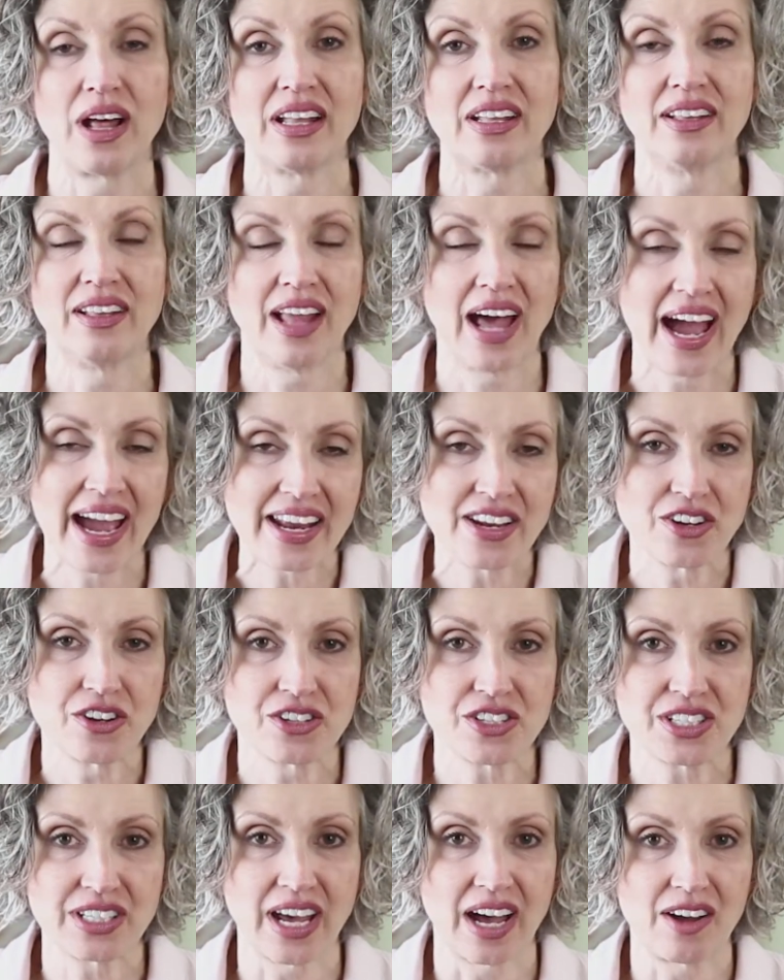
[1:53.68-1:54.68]
align
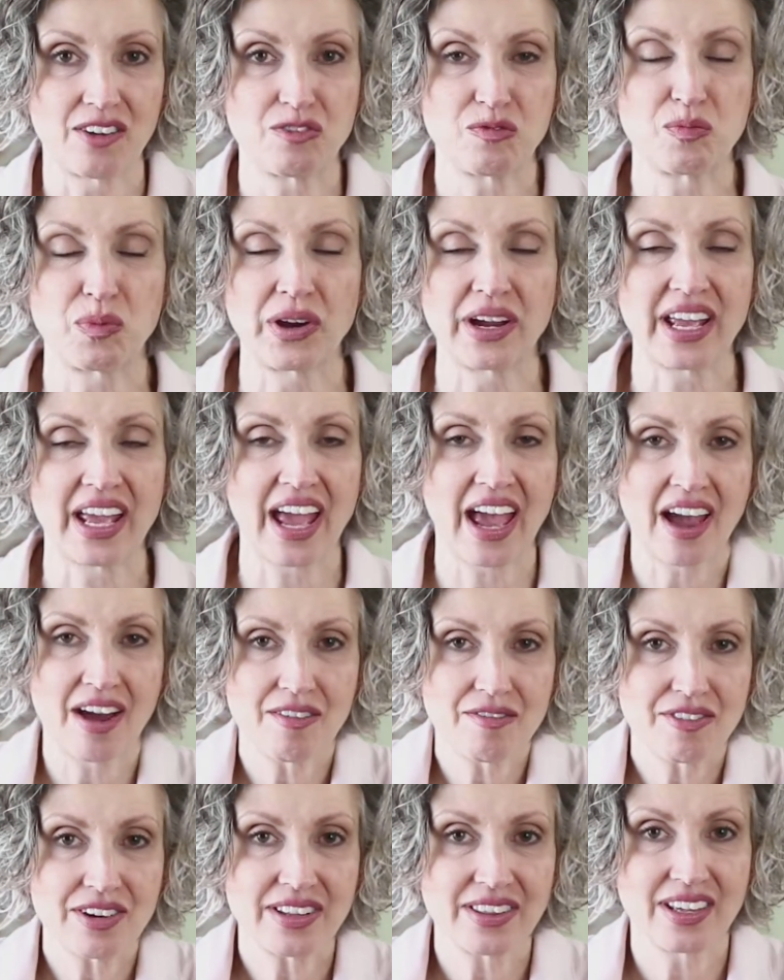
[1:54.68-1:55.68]
yourself, bring
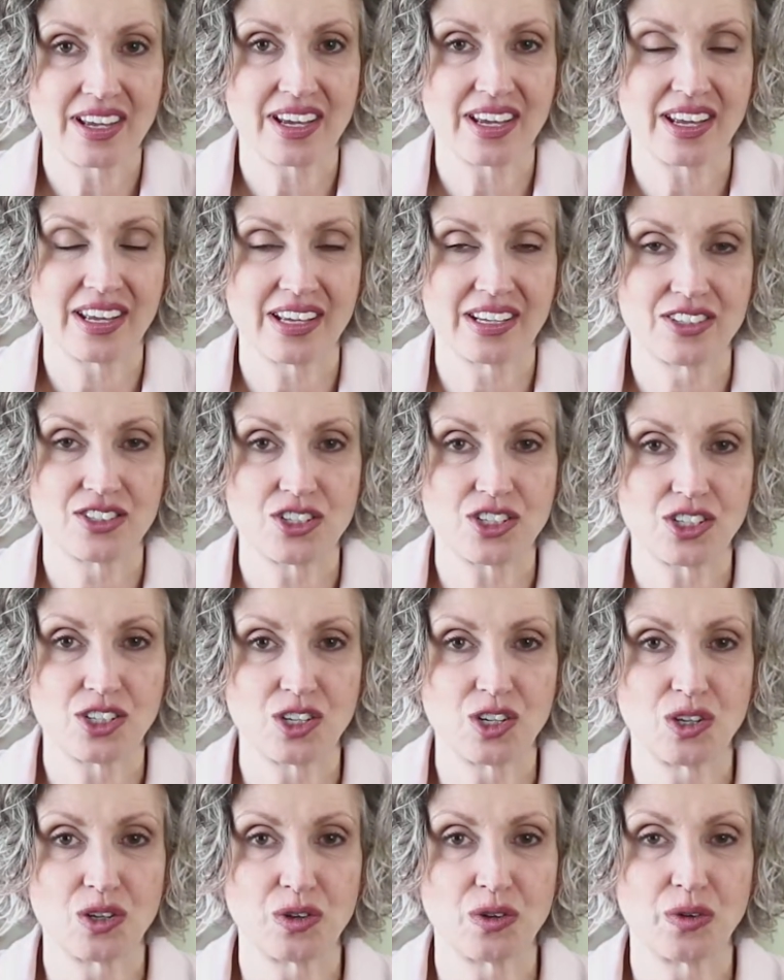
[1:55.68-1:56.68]
everything
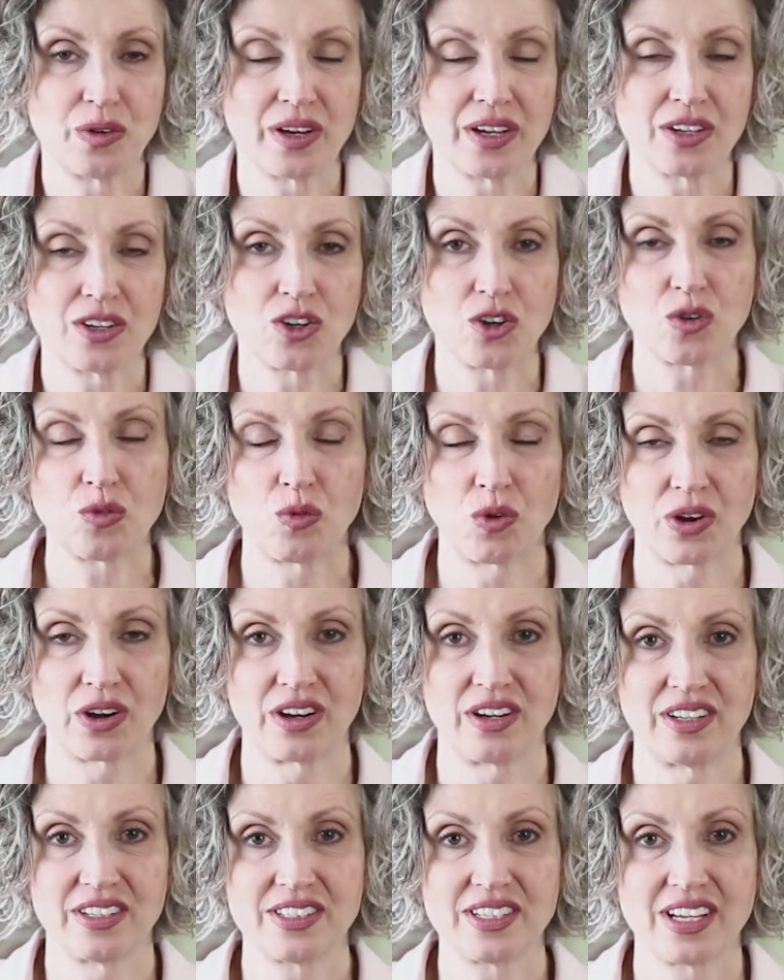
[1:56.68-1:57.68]
into your
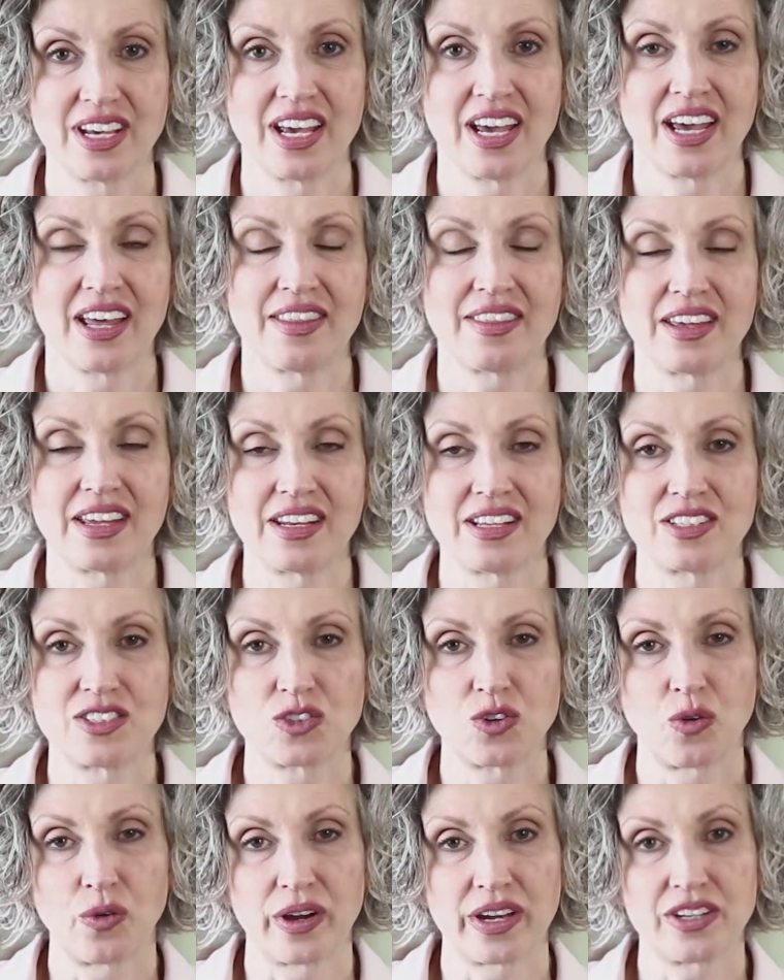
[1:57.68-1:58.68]
world that is
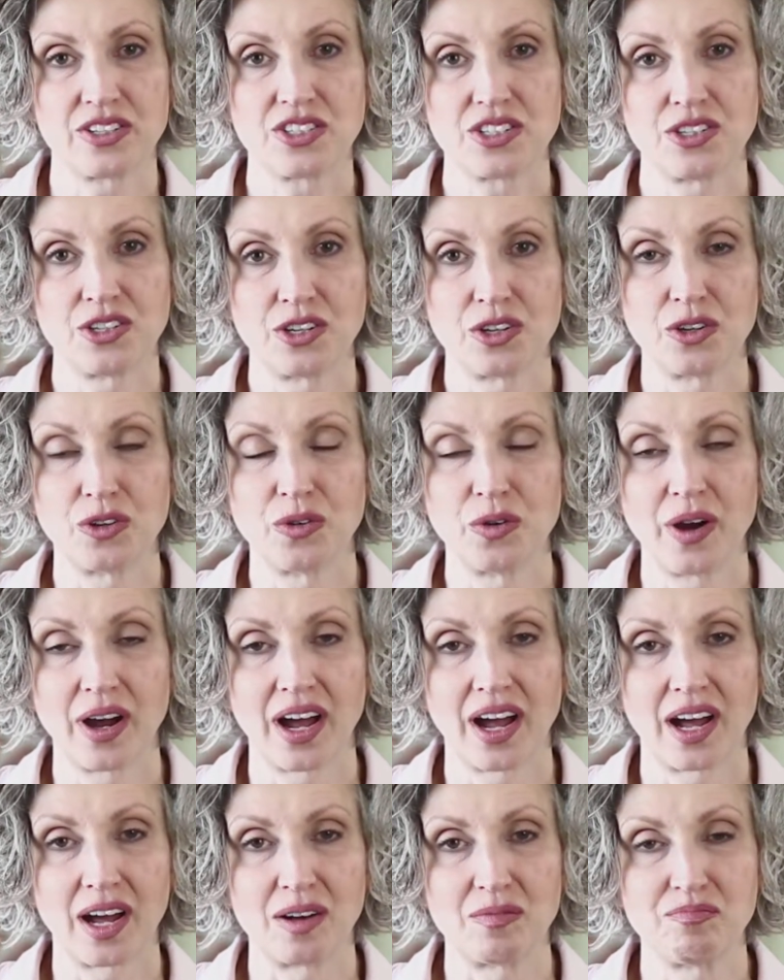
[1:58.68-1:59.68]
going
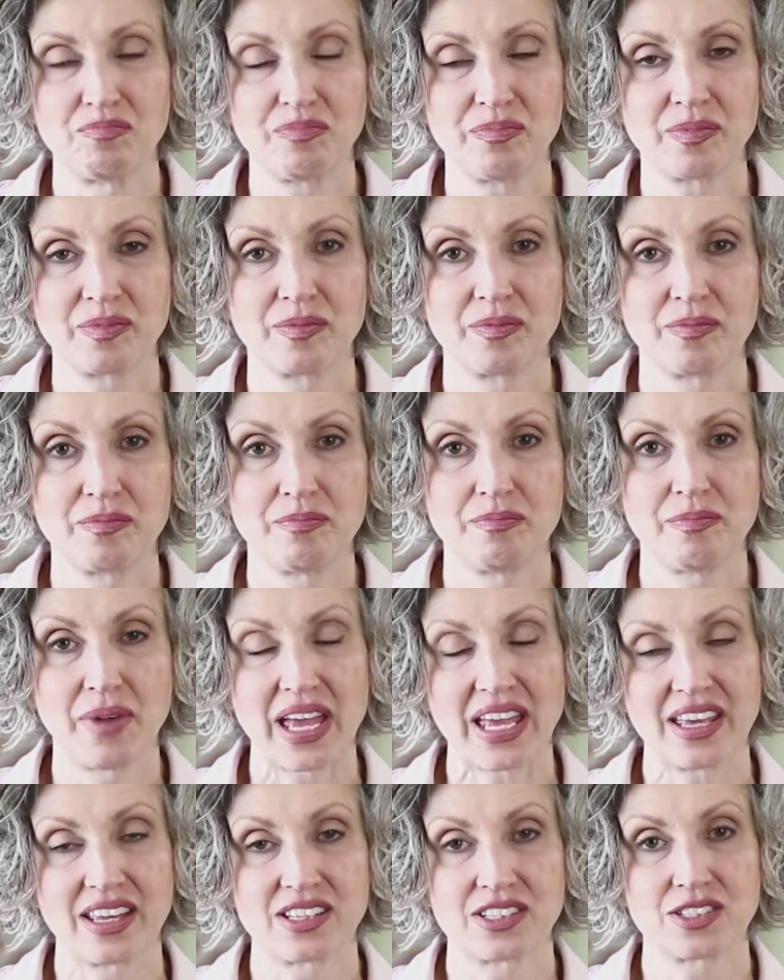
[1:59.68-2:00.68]
to
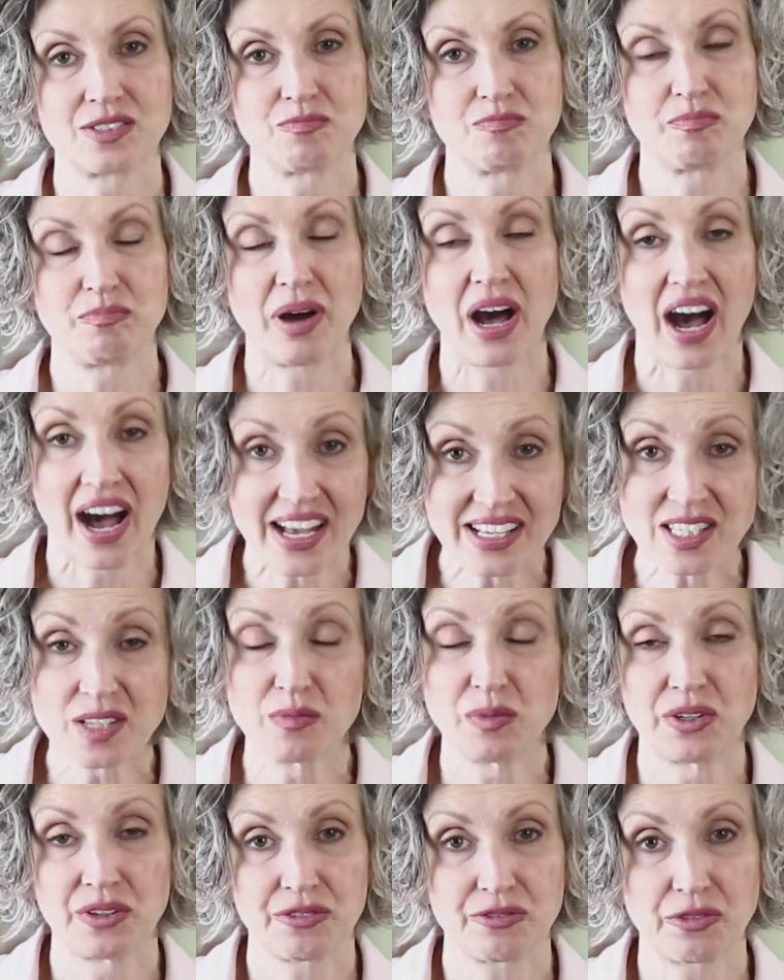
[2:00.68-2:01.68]
make it
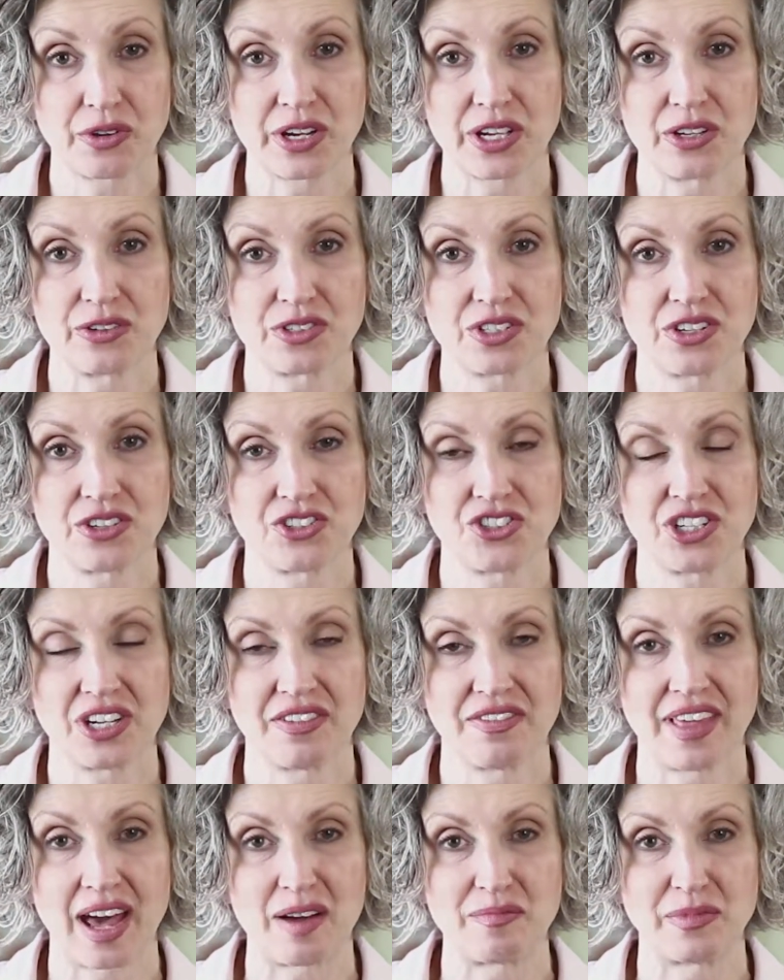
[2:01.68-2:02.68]
possible for you to
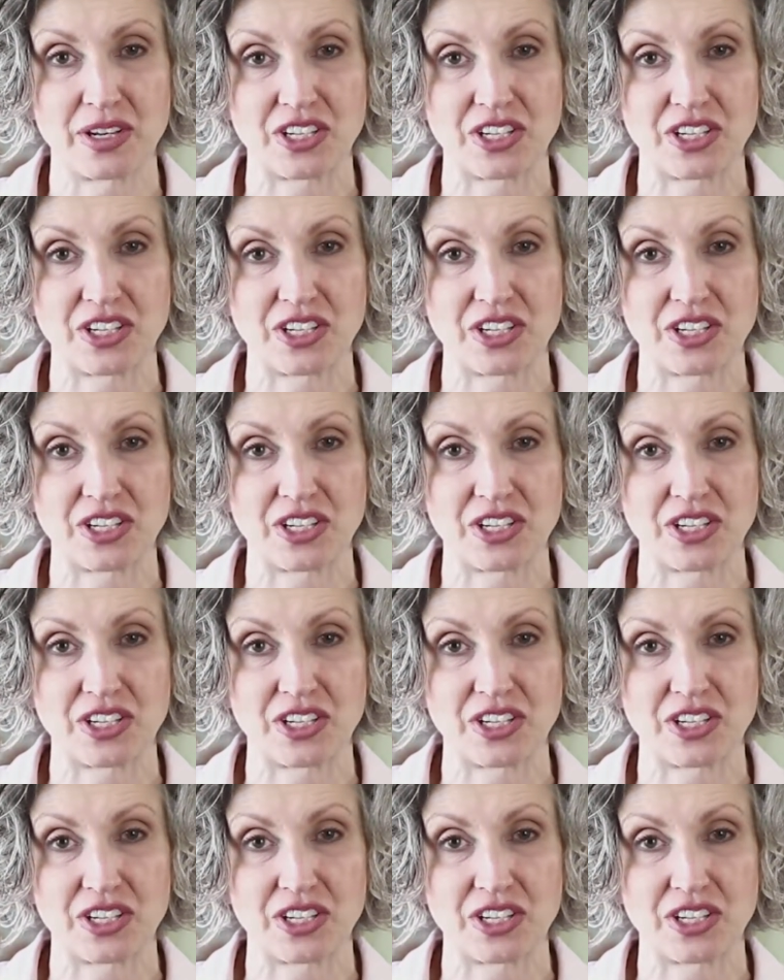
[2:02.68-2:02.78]
achieve that